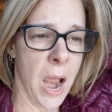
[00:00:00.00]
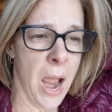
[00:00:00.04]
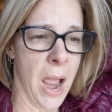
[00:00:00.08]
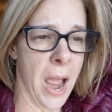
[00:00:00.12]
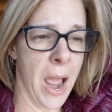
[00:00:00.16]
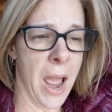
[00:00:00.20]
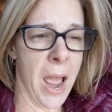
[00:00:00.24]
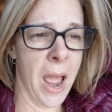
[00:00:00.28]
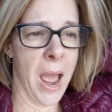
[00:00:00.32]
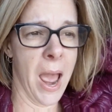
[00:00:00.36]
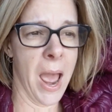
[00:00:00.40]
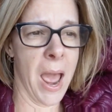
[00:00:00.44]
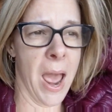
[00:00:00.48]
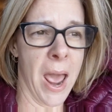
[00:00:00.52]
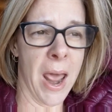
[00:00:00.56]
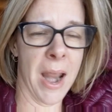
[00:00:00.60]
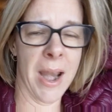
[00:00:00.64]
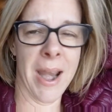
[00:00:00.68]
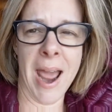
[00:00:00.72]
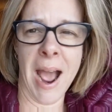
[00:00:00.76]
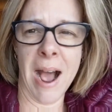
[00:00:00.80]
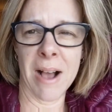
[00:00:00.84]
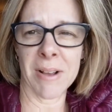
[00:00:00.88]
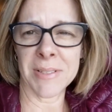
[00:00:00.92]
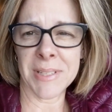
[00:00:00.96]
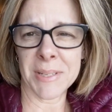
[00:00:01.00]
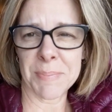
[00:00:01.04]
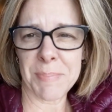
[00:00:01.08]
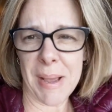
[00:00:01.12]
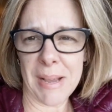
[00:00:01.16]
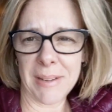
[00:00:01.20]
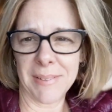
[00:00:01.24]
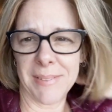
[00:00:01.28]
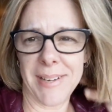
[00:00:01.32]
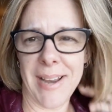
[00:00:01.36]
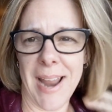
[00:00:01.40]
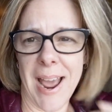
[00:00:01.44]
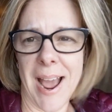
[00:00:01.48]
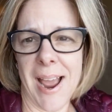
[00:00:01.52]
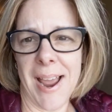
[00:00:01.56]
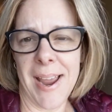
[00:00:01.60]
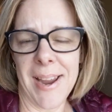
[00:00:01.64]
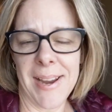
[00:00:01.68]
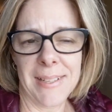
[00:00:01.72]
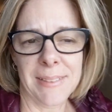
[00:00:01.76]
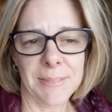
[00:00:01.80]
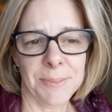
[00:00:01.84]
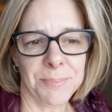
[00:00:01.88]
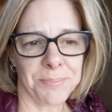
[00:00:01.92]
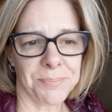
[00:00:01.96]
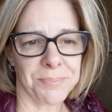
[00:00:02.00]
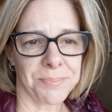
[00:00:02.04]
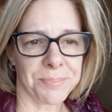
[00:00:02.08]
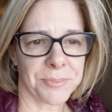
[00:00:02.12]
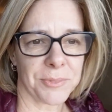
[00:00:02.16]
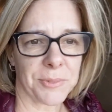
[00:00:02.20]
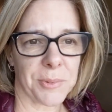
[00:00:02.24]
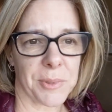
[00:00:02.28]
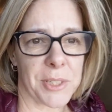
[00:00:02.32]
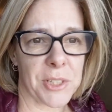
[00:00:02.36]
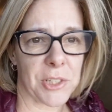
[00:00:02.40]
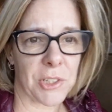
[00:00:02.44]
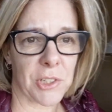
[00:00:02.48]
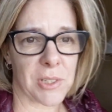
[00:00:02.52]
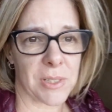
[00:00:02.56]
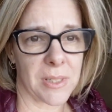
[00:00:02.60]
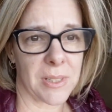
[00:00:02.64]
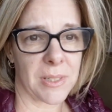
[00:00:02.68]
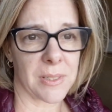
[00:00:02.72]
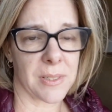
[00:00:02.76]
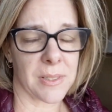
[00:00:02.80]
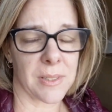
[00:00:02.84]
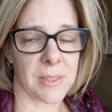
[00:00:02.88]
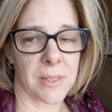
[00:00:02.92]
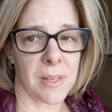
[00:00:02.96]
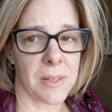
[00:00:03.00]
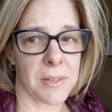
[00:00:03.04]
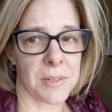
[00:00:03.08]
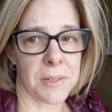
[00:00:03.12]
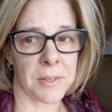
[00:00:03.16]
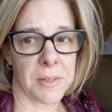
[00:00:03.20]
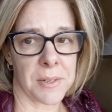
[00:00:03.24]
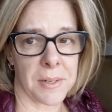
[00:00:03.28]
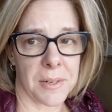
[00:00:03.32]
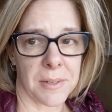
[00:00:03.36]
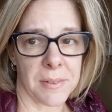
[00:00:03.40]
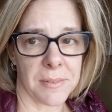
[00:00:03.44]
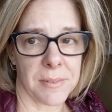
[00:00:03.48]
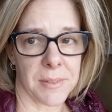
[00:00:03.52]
and now it's about 9, which is unheard of.